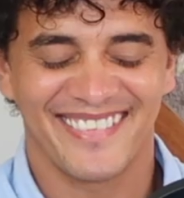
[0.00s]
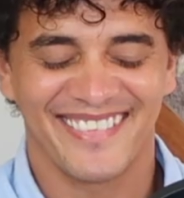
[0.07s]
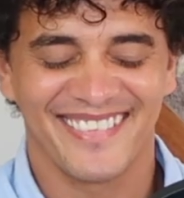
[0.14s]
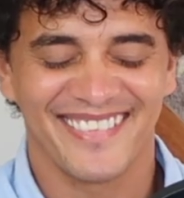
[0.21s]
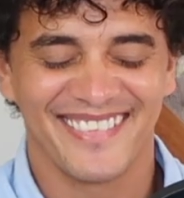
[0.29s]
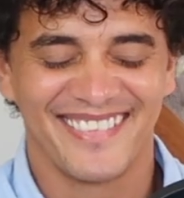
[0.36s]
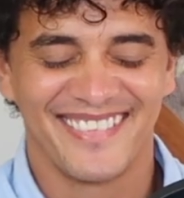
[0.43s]

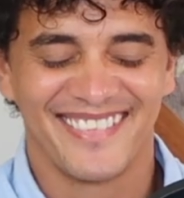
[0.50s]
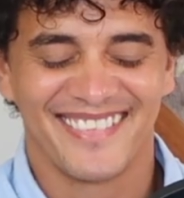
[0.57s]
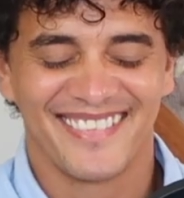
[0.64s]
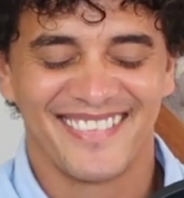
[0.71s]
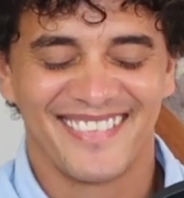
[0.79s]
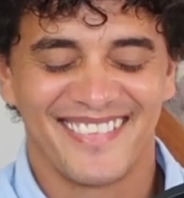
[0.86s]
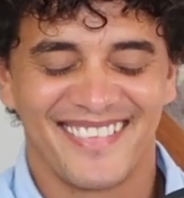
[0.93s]

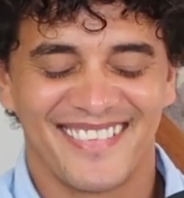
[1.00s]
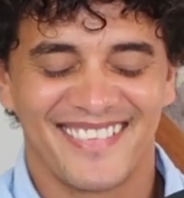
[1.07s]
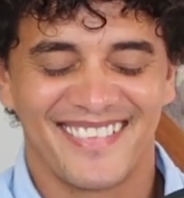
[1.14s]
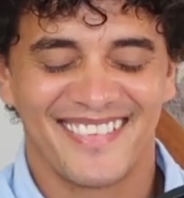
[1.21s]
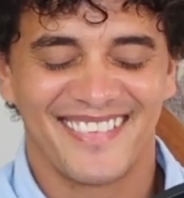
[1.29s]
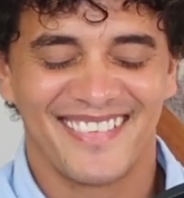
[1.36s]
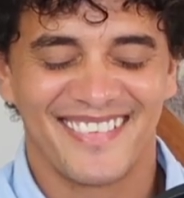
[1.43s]

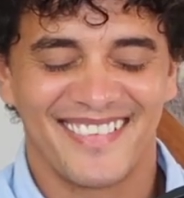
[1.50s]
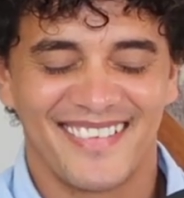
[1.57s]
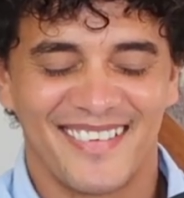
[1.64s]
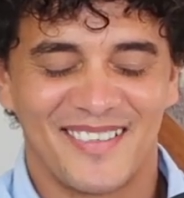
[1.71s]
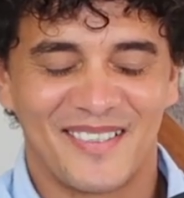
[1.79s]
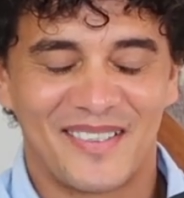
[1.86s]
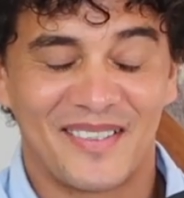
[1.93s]

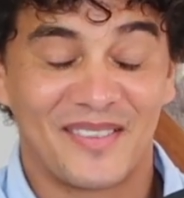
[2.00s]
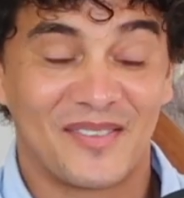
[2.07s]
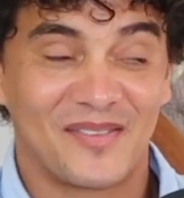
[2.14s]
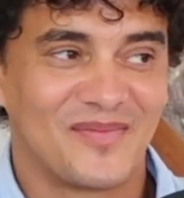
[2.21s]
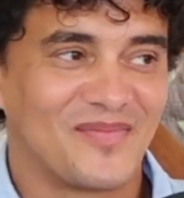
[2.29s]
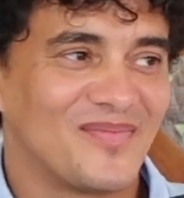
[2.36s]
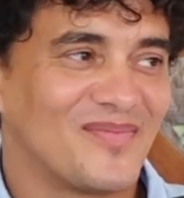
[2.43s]

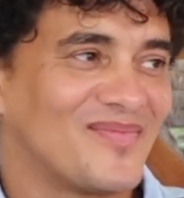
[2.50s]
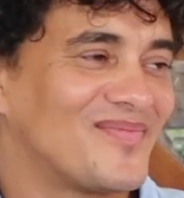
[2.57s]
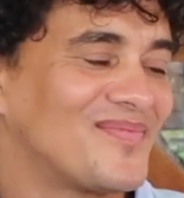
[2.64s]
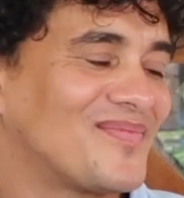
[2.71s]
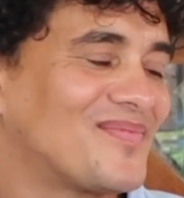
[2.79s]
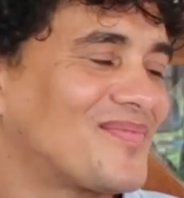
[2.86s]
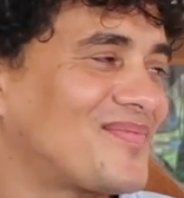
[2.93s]

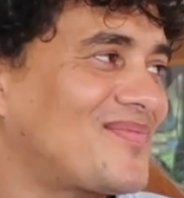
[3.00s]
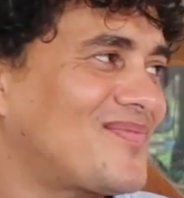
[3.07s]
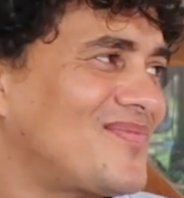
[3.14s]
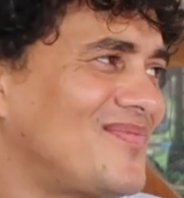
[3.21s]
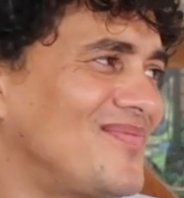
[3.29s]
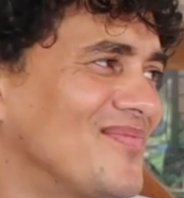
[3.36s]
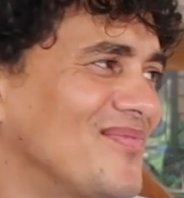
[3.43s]

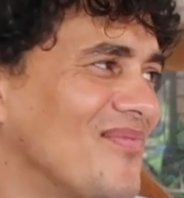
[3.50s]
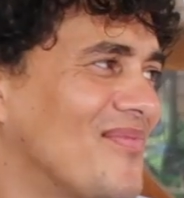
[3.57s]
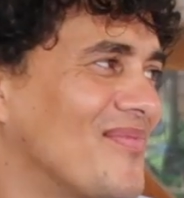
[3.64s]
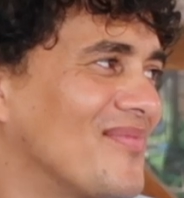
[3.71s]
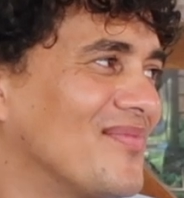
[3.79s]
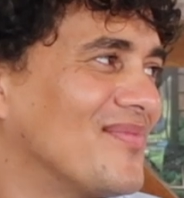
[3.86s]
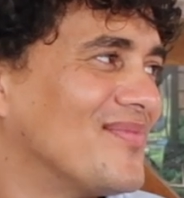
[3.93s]

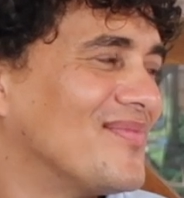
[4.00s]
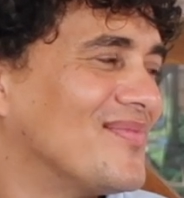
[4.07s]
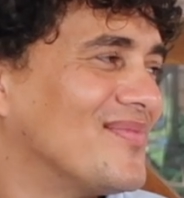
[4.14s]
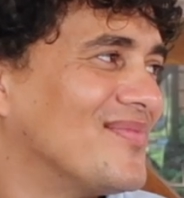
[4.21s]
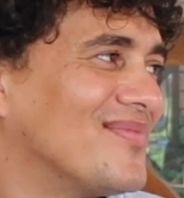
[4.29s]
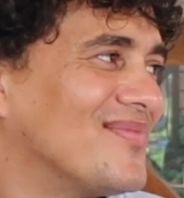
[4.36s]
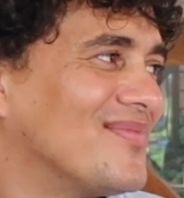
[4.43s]

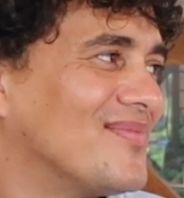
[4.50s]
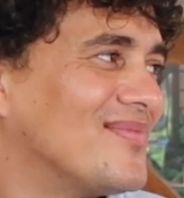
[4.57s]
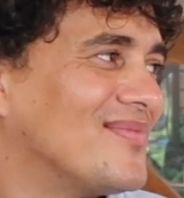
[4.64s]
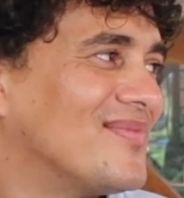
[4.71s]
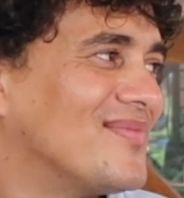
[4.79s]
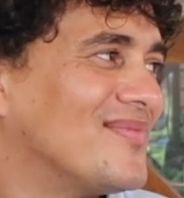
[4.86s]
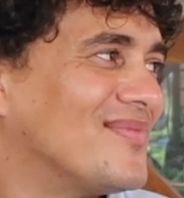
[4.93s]

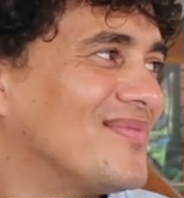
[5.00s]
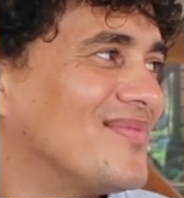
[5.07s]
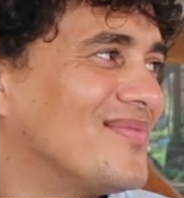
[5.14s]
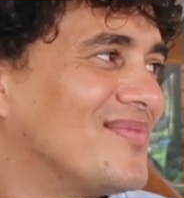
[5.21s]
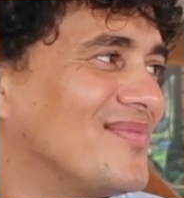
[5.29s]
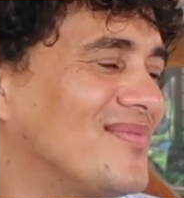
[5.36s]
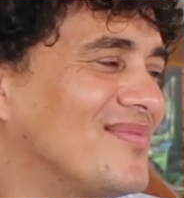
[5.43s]

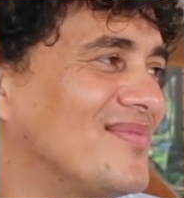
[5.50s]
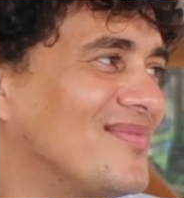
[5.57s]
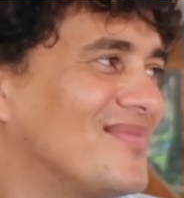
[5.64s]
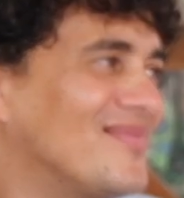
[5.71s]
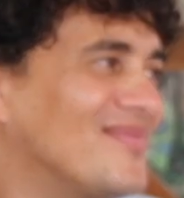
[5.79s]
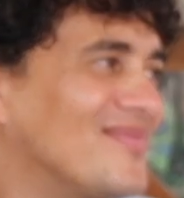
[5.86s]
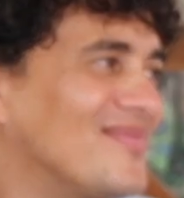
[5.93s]

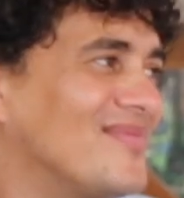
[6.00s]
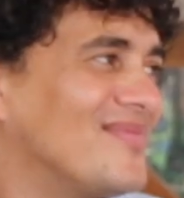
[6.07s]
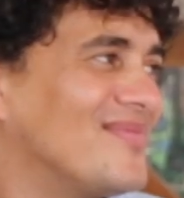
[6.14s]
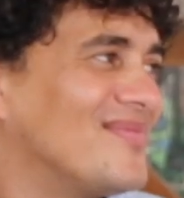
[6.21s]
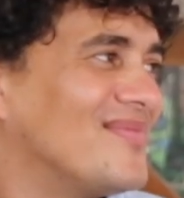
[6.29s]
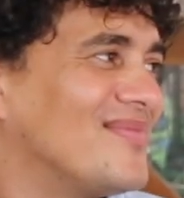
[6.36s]
This person isn't speaking.